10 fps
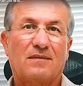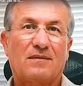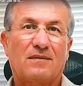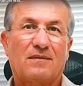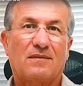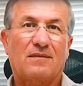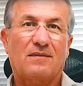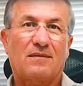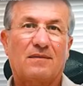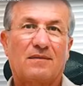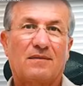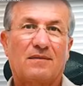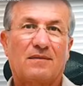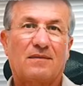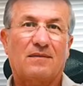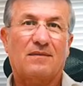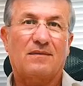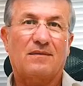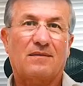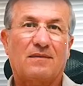
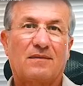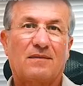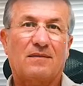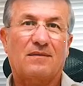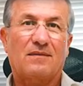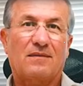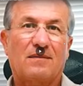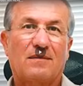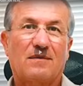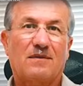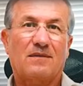This person isn't speaking.